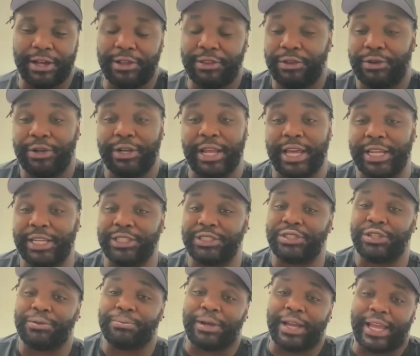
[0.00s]
other than that, he
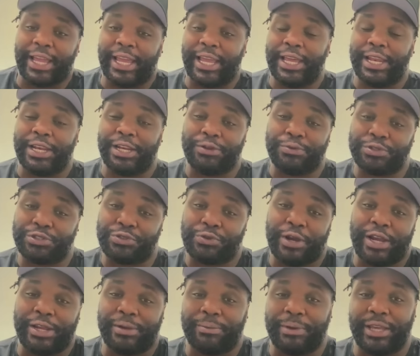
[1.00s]
shook my hand, and it was
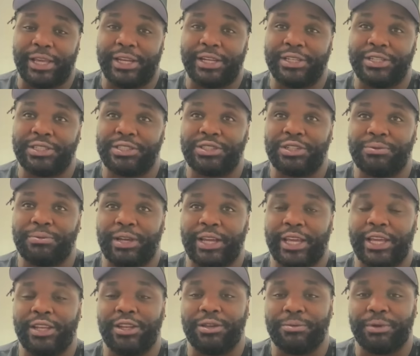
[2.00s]
great, man. He just shook my
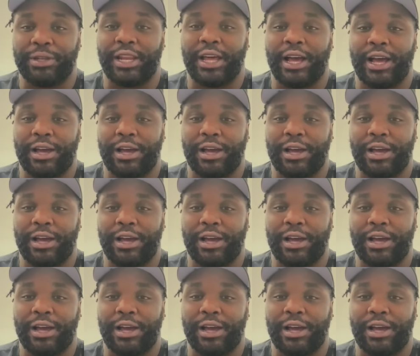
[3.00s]
hand, looked in the